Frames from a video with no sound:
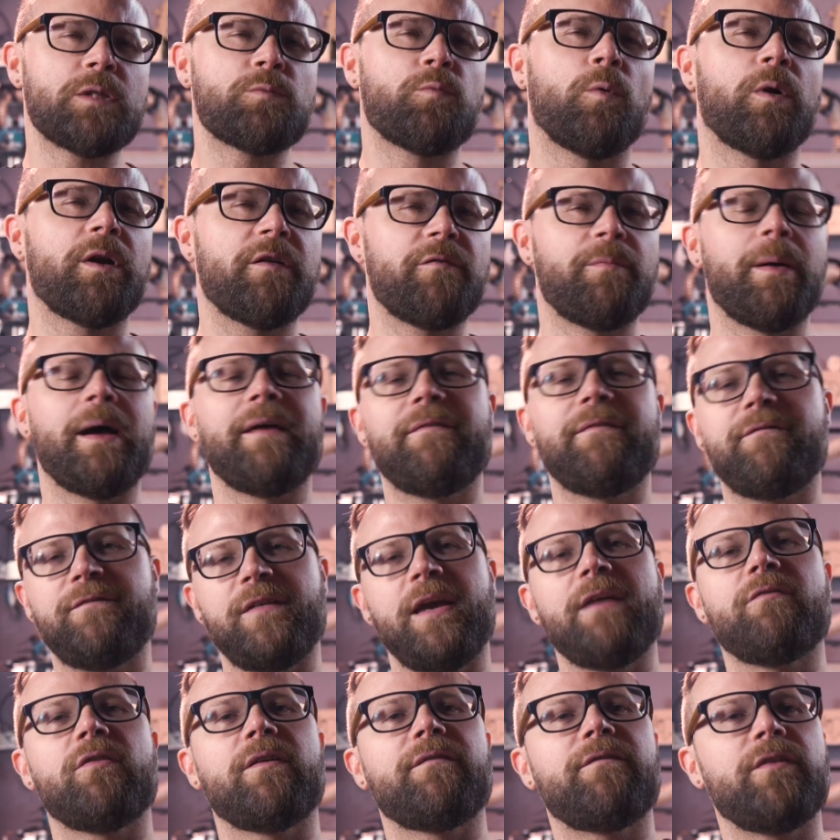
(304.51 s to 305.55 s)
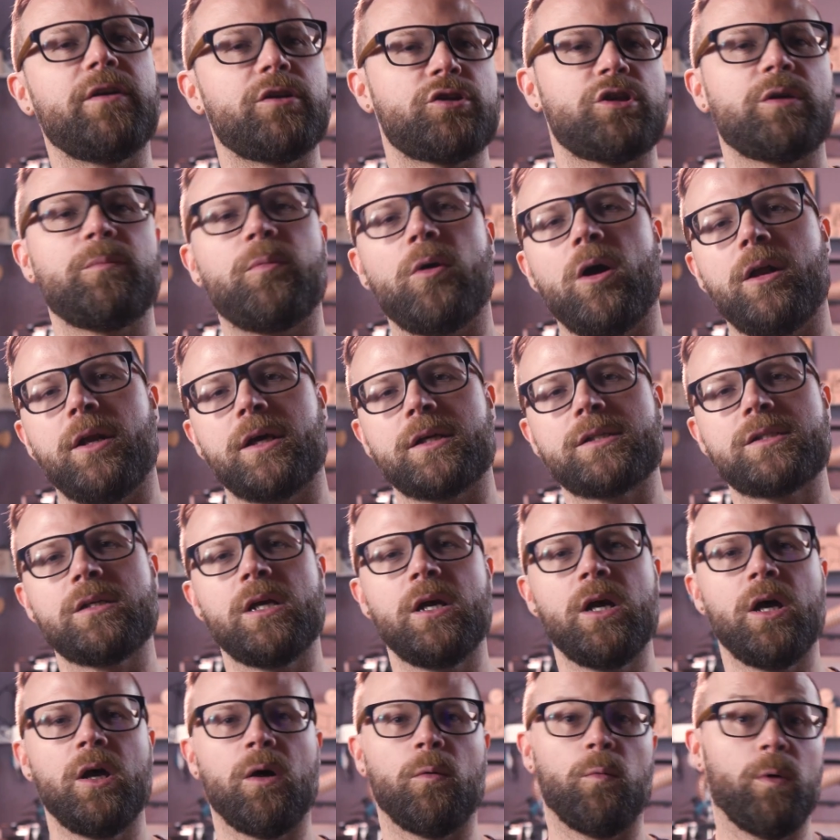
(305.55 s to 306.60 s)
is one of my favorite finishing products.
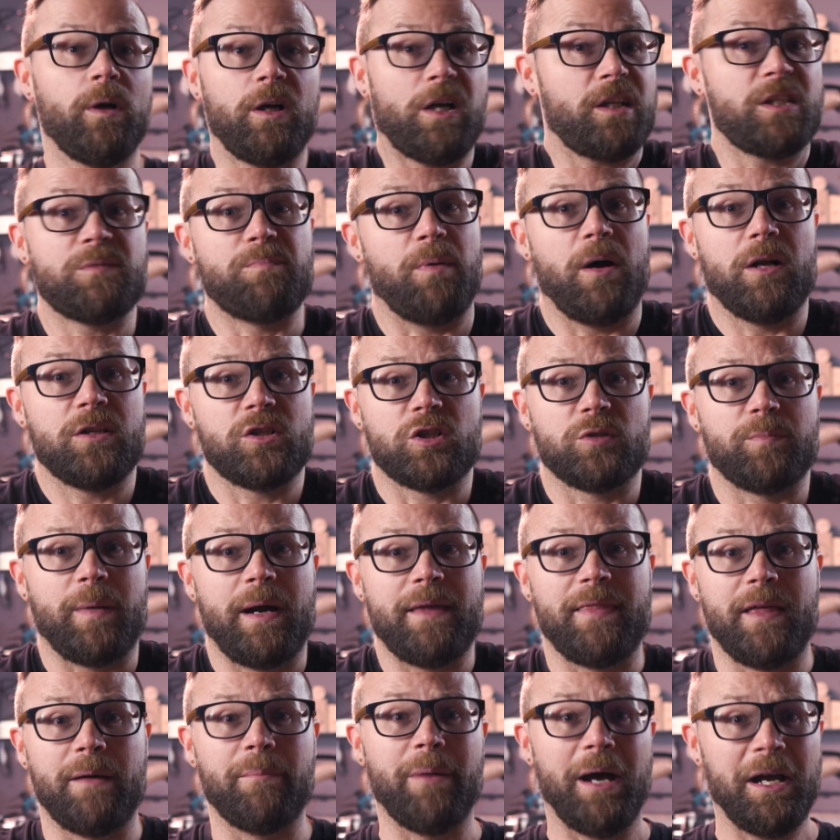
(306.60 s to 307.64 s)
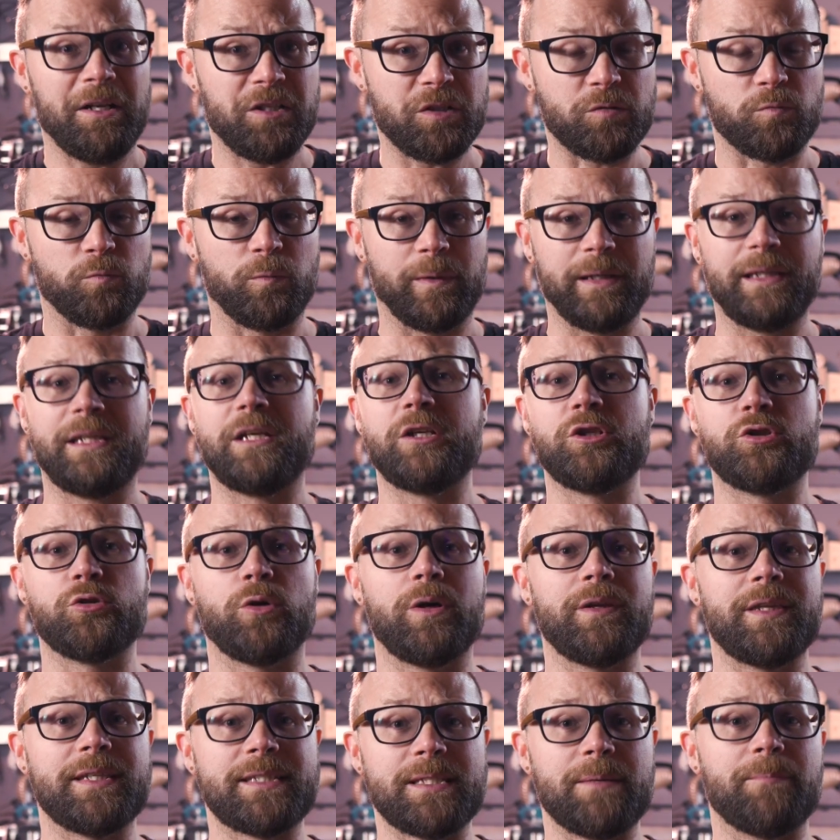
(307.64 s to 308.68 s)
We're not sponsored by them, I just really enjoy
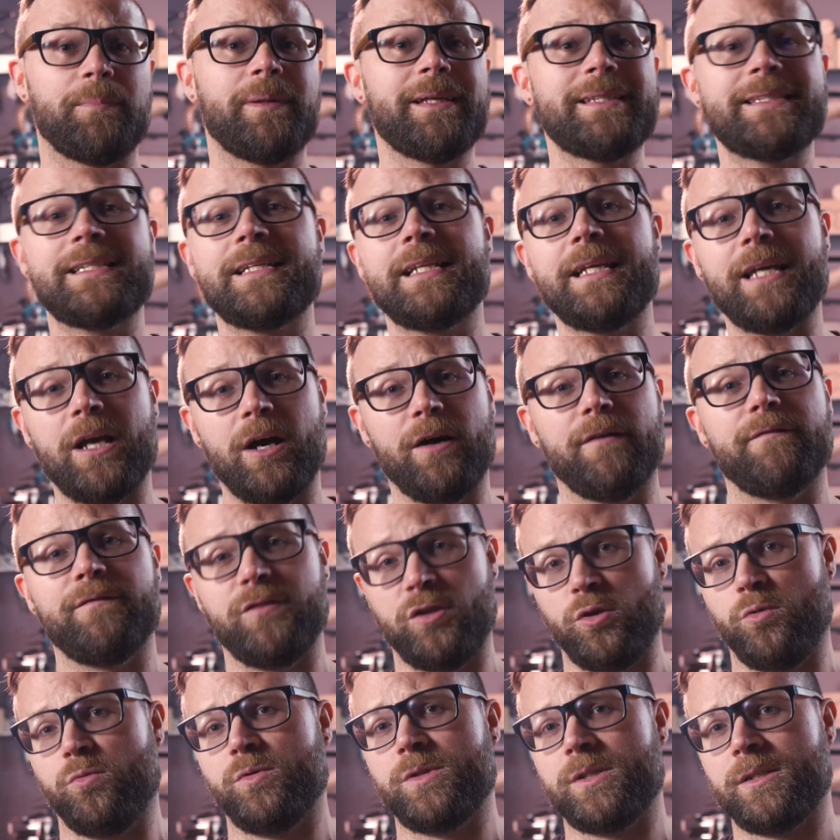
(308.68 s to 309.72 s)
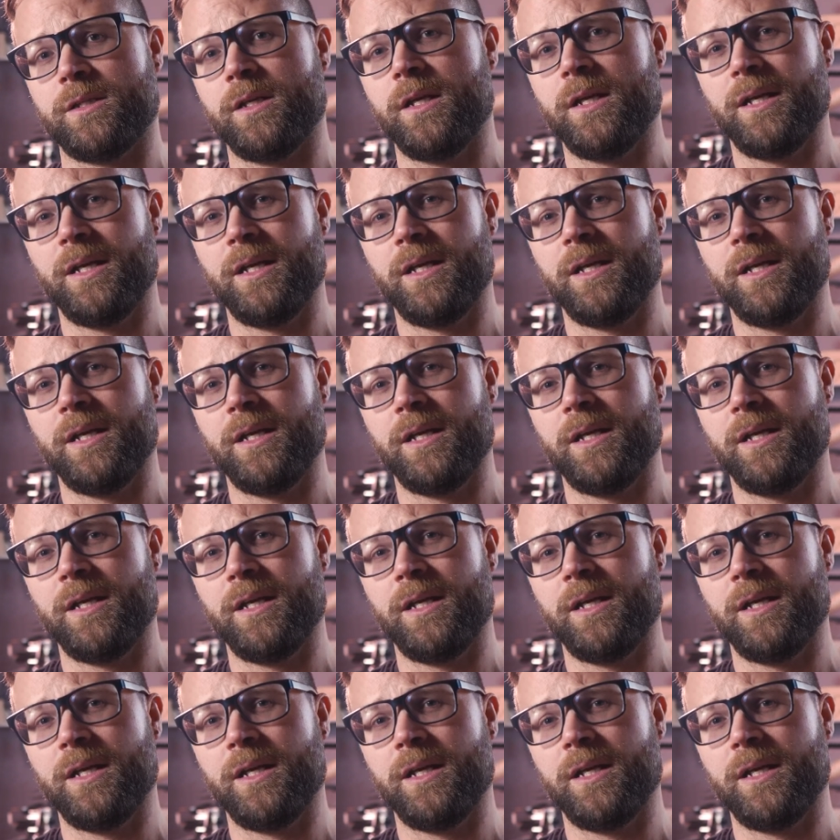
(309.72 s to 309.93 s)
the simplicity of use.